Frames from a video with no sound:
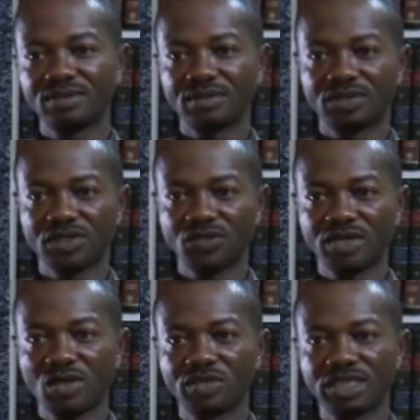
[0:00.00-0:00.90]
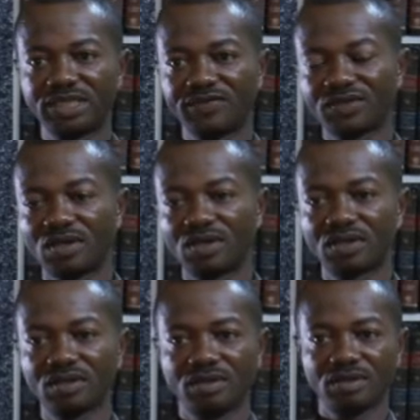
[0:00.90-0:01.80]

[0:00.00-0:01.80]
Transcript: it's also a closing diphthong